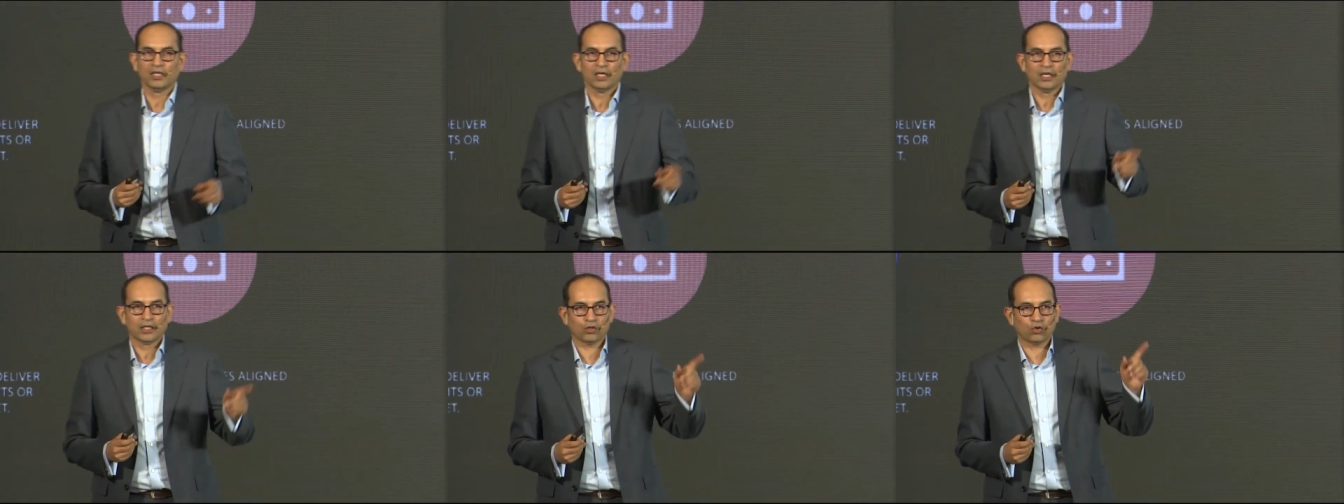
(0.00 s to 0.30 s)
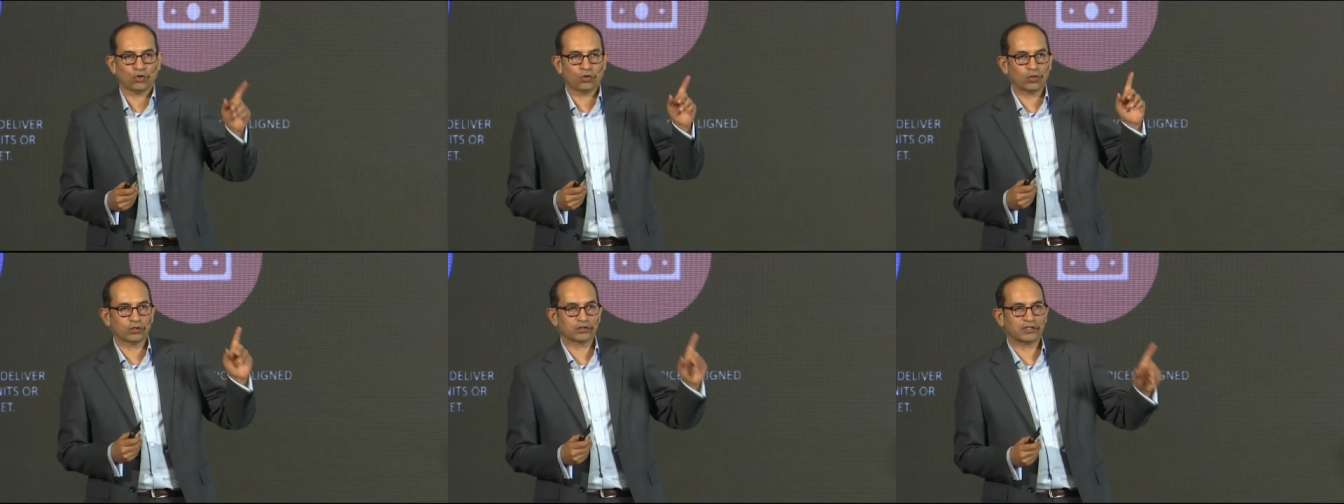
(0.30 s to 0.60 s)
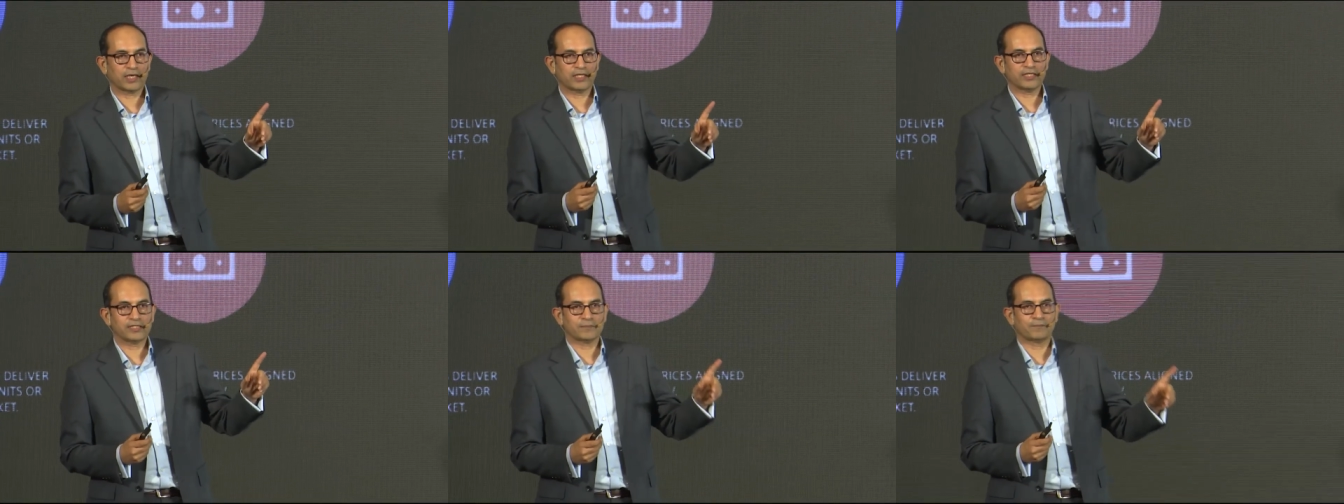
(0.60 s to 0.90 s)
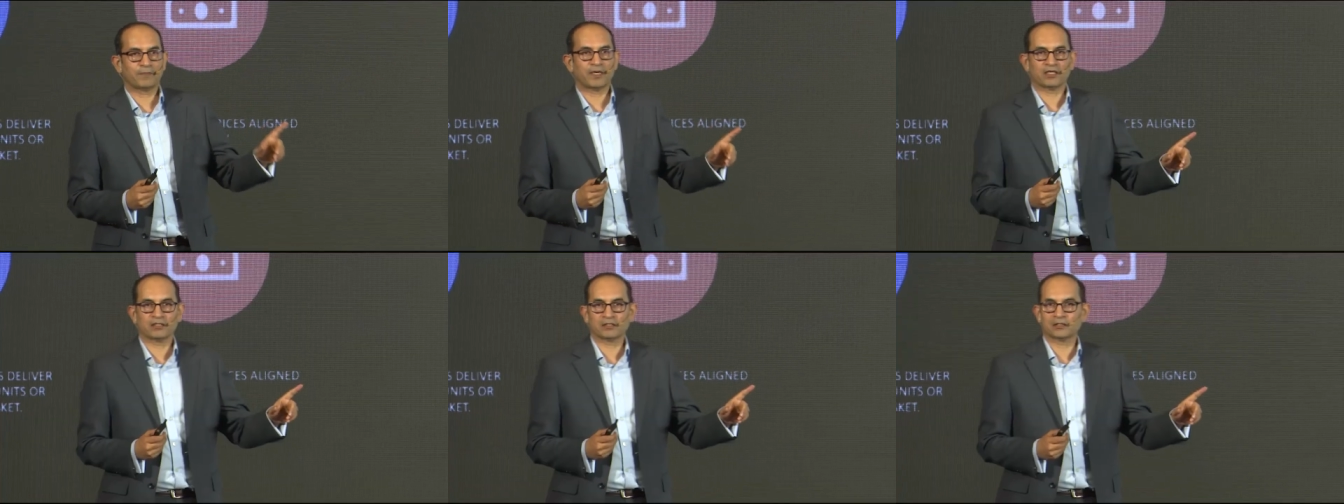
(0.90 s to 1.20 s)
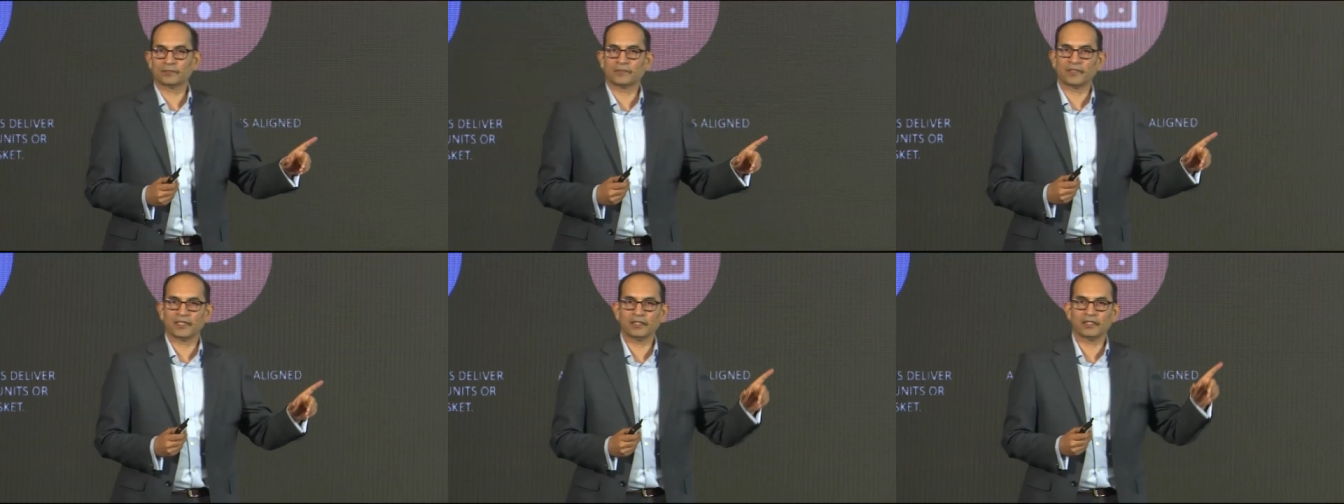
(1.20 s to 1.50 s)
Now, authorized
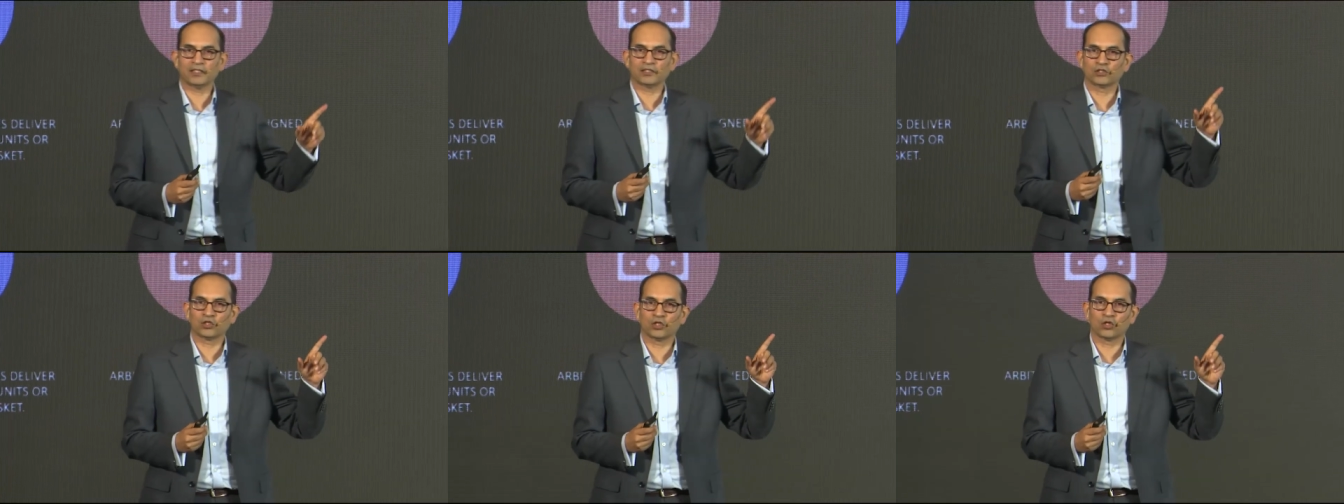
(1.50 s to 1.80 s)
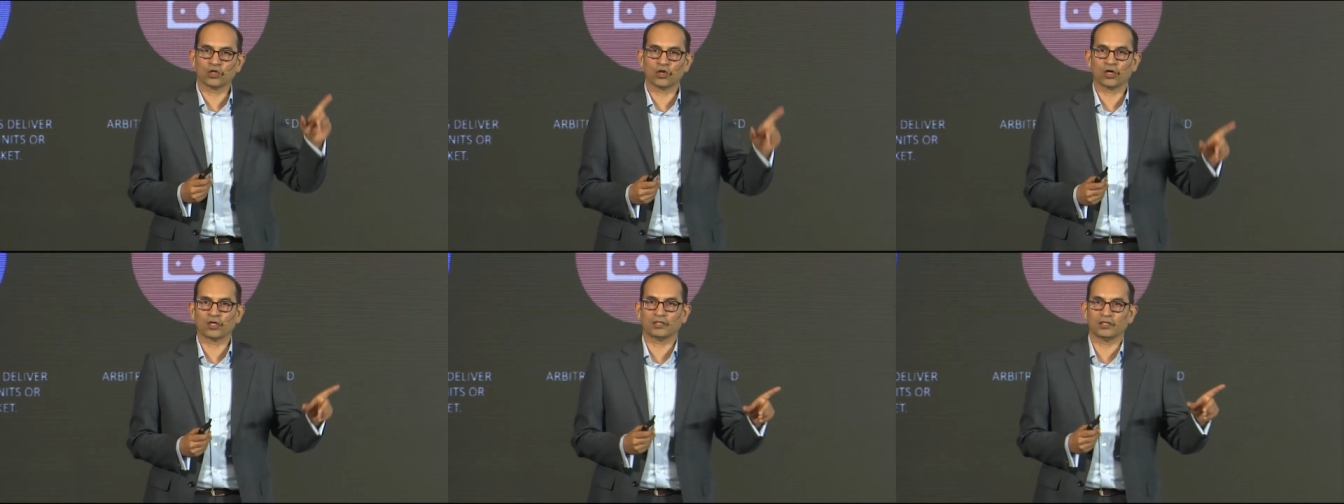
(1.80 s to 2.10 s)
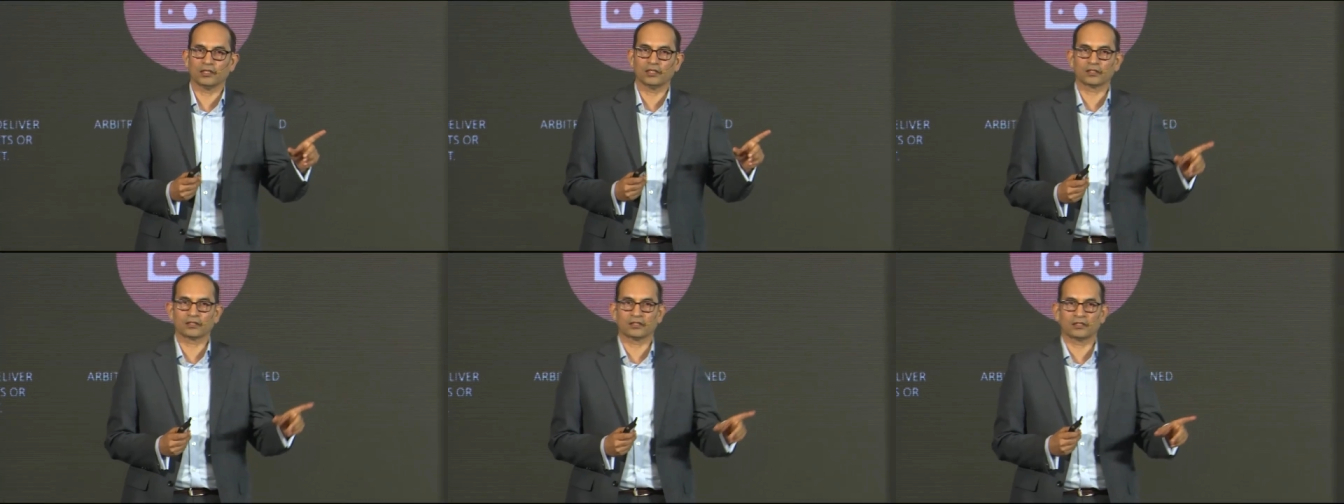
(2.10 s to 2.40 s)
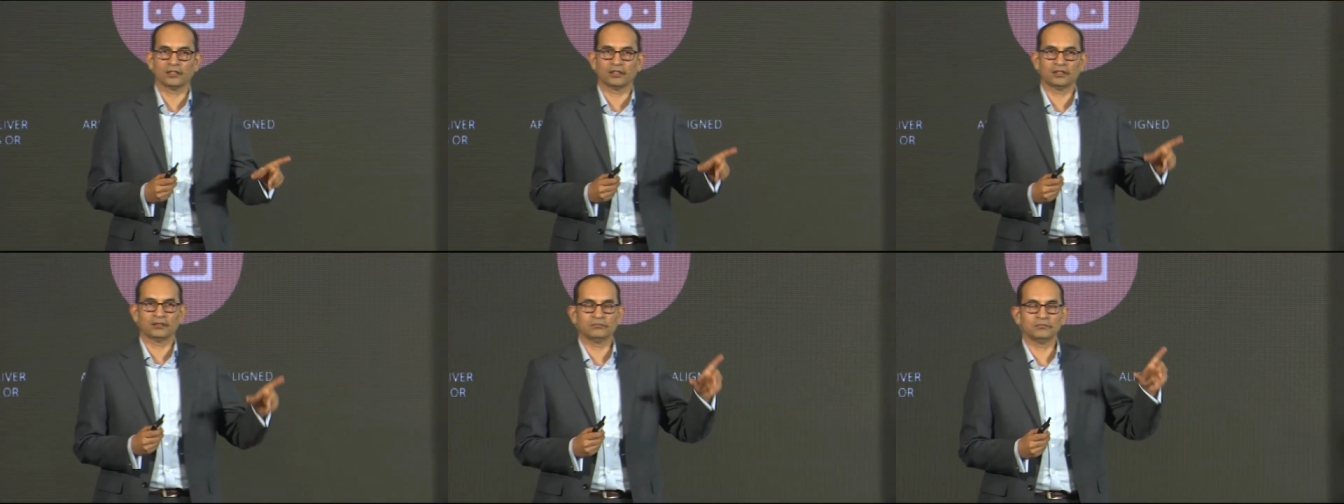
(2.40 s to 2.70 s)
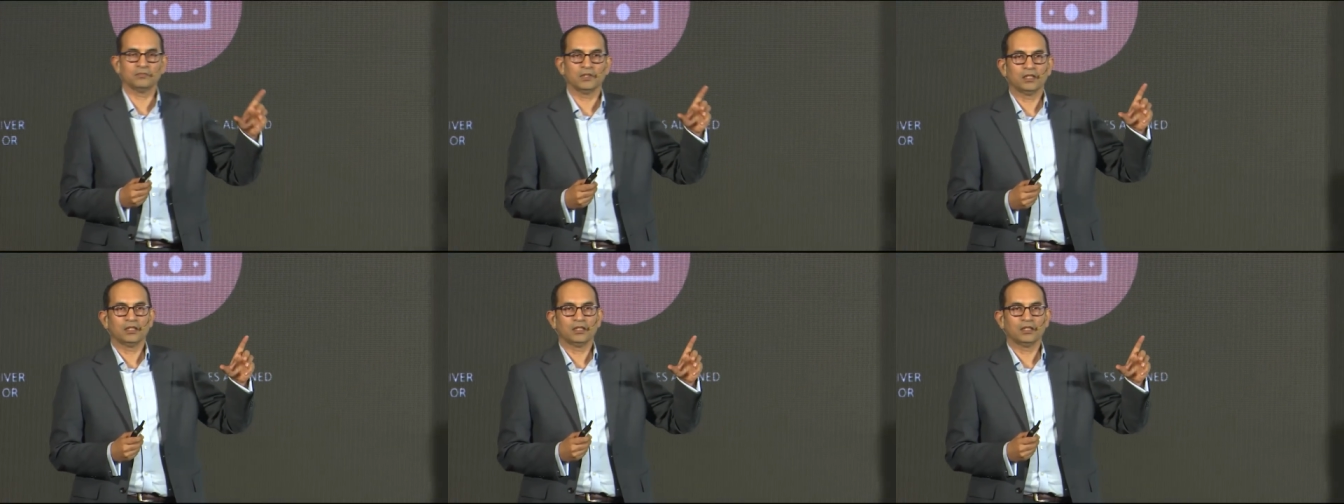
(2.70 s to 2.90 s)
participant is not a term